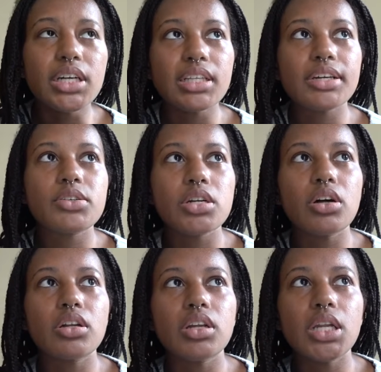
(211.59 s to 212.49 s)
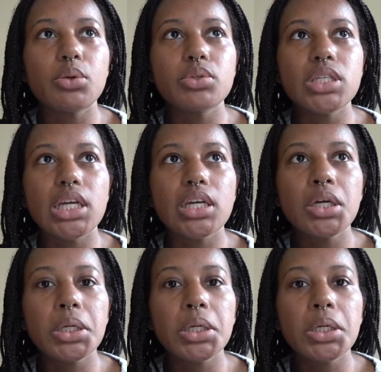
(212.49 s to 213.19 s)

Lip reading: And then I tried it on and it was like